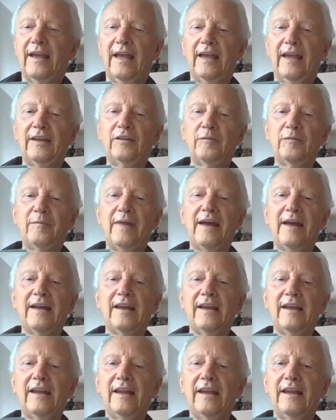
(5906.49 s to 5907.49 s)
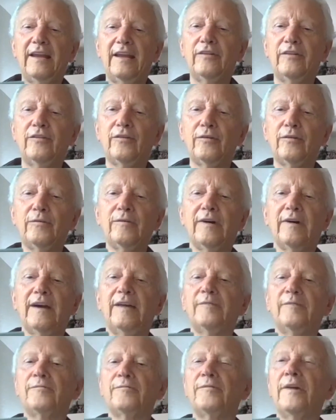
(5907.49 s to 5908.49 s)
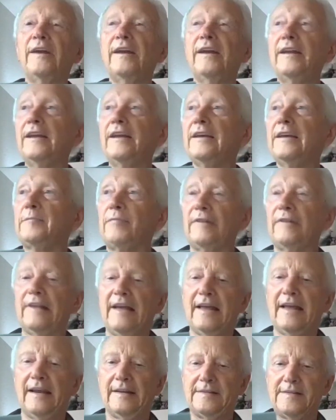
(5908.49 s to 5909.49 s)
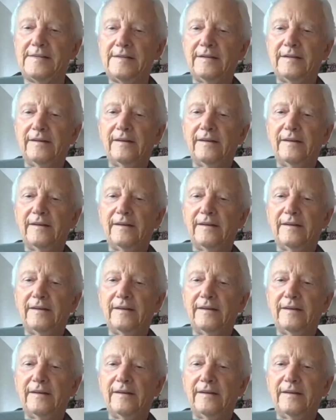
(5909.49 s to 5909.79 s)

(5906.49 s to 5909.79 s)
and humanity into a radiant planet,